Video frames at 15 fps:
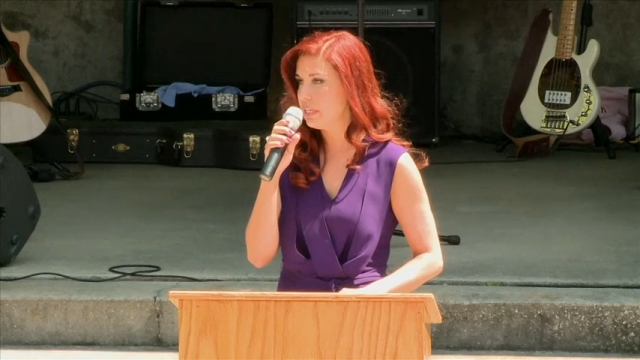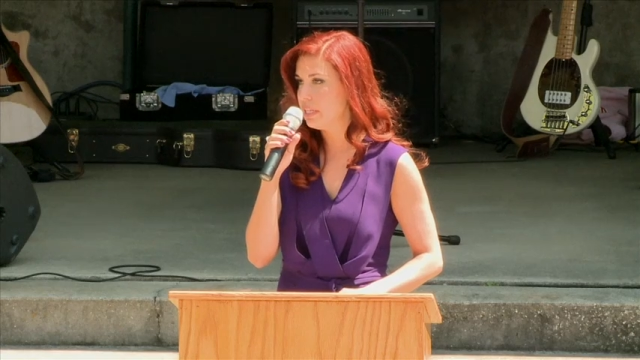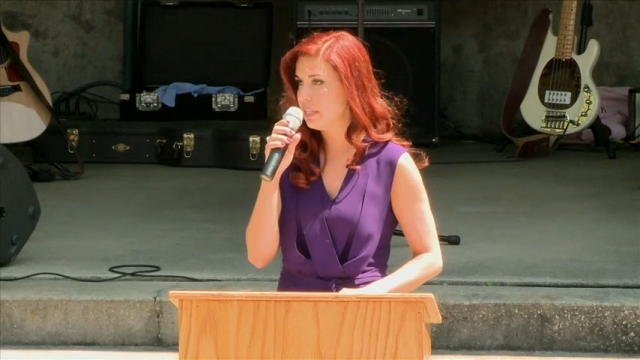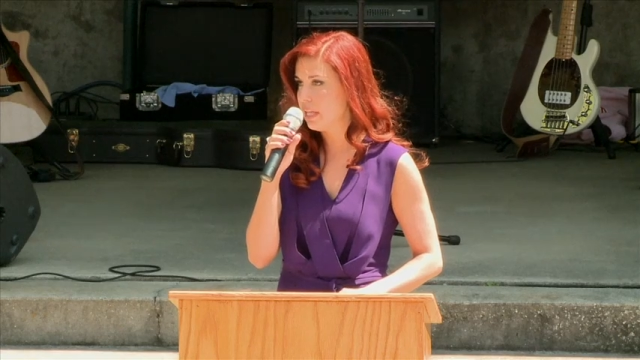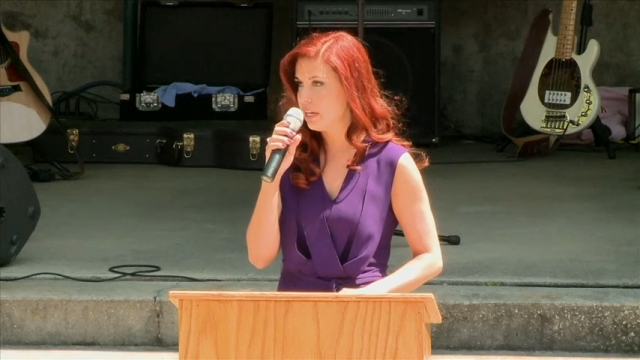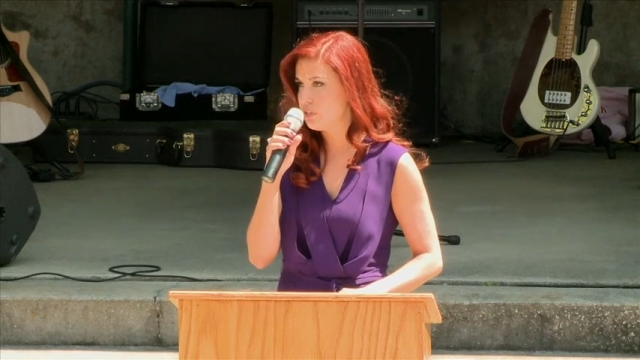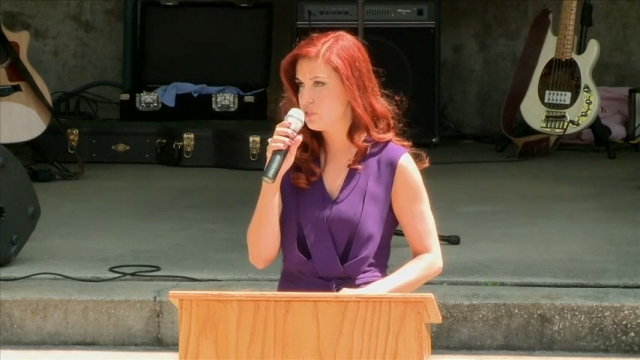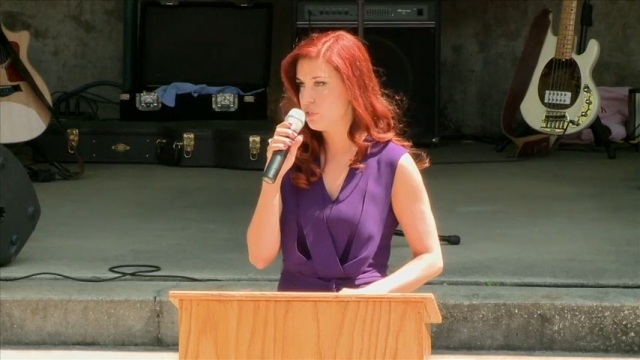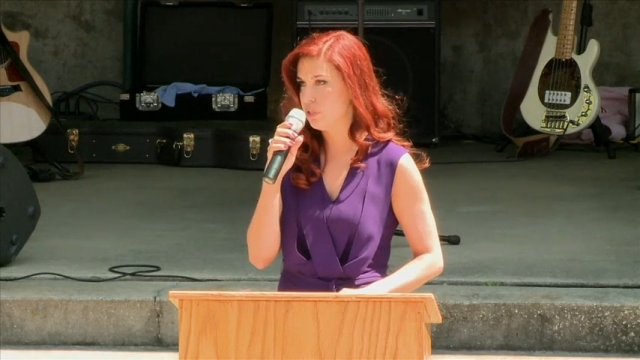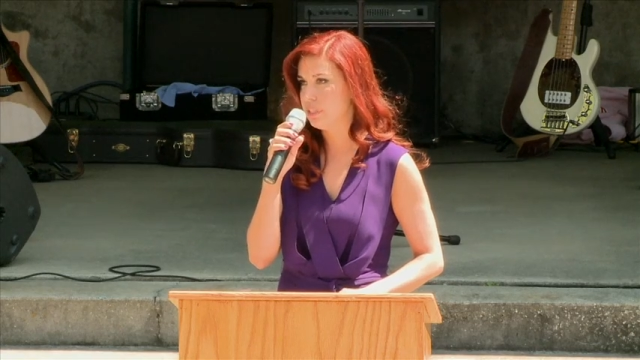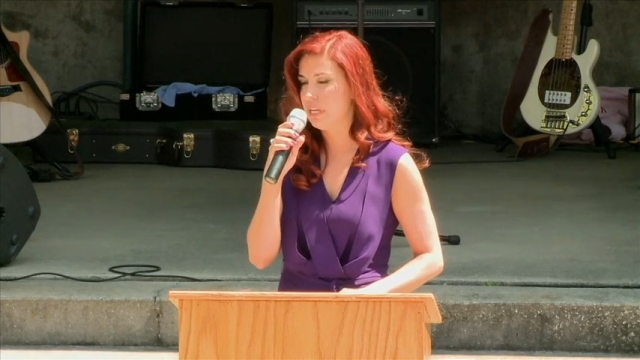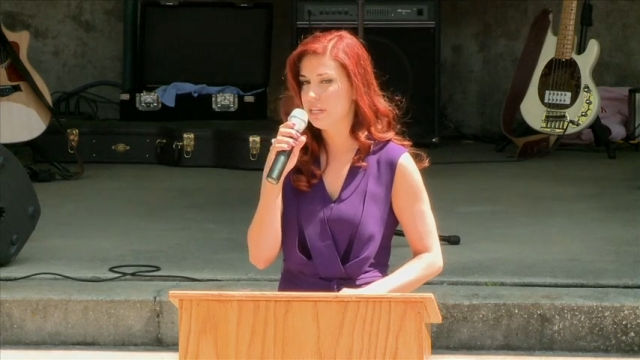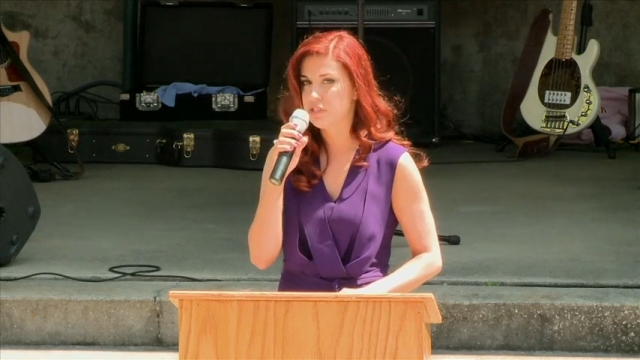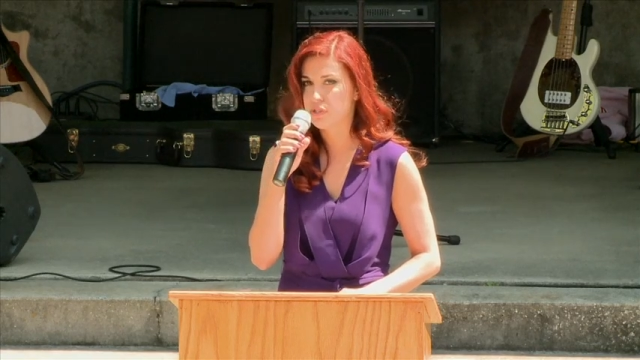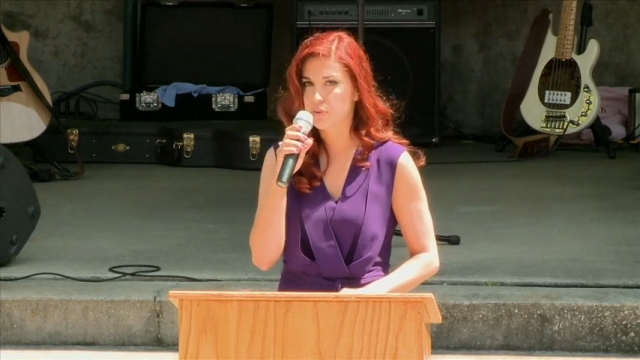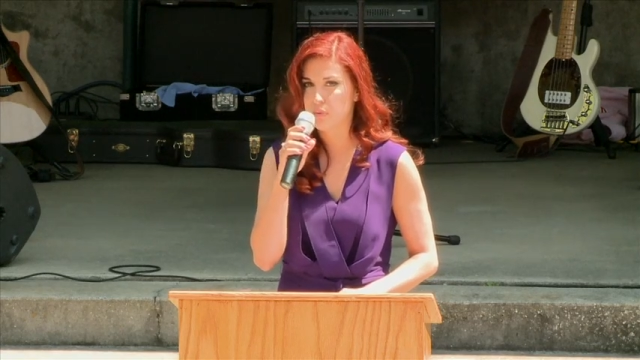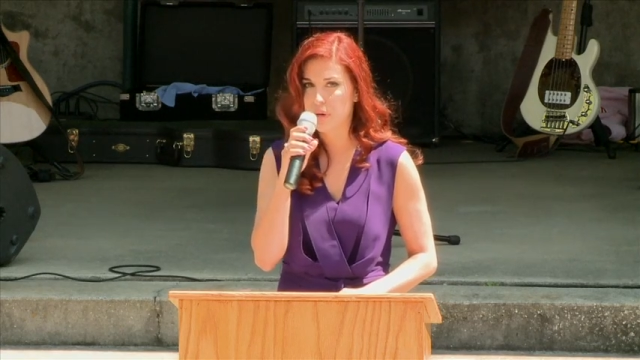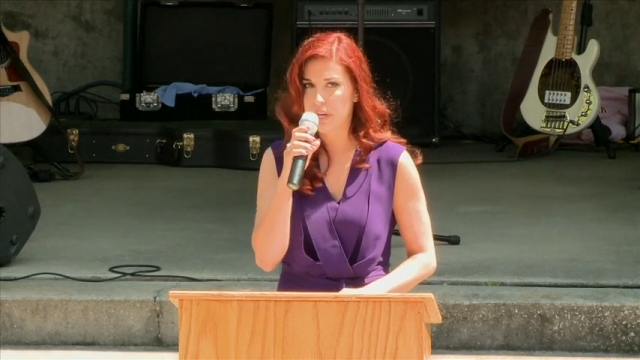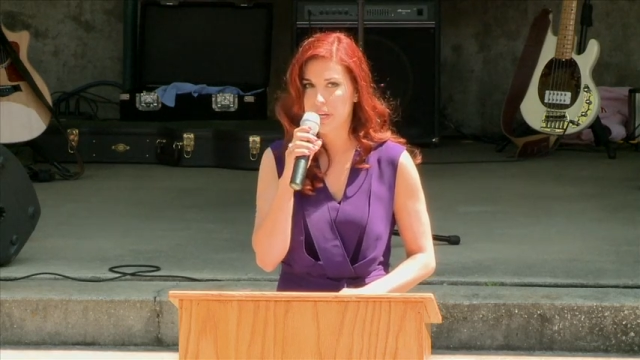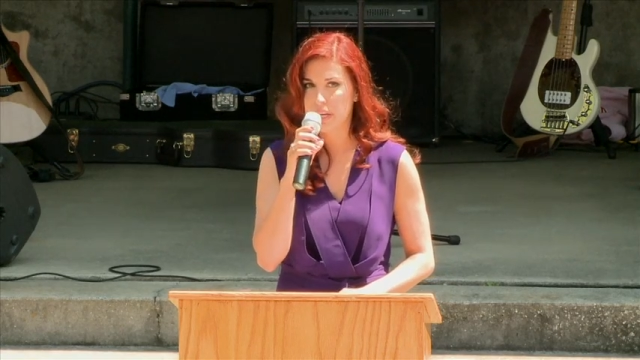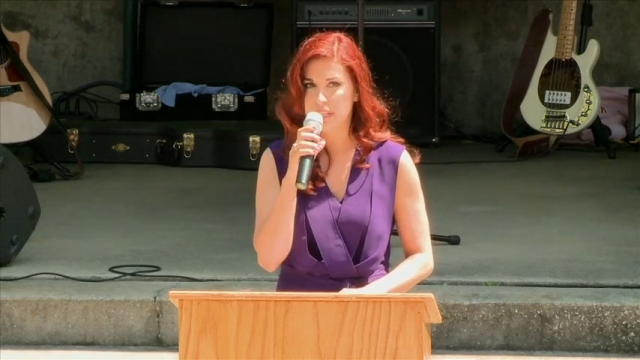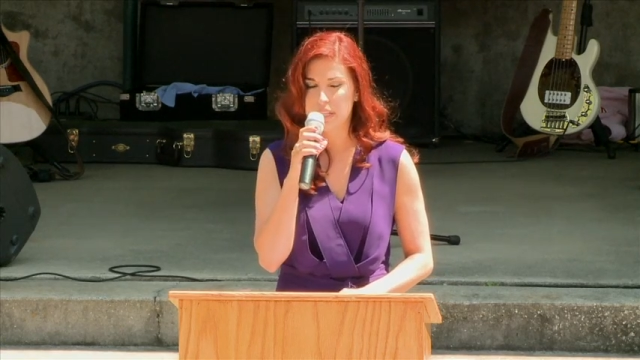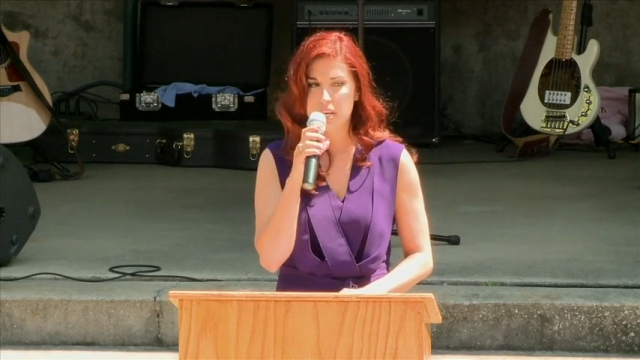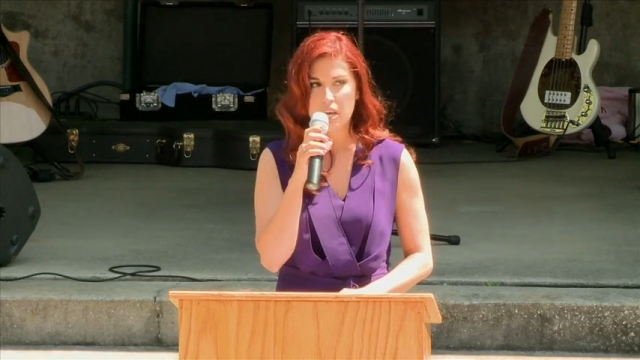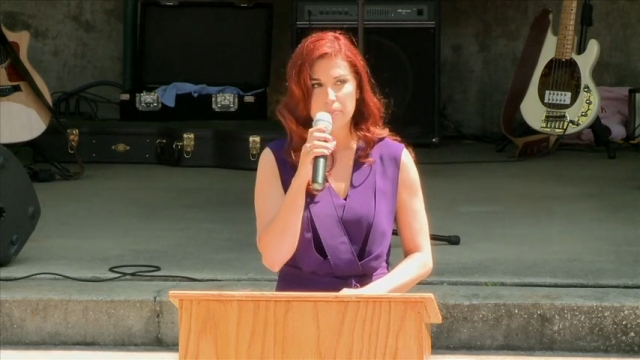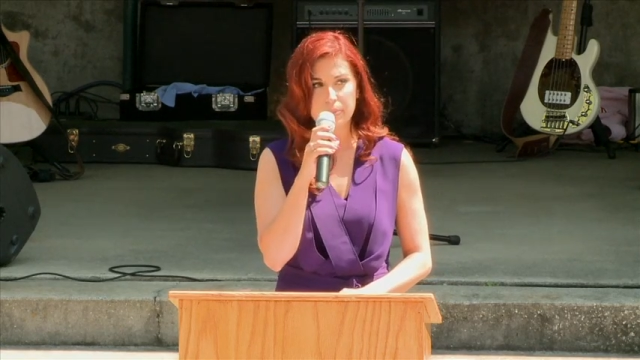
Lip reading: election as well,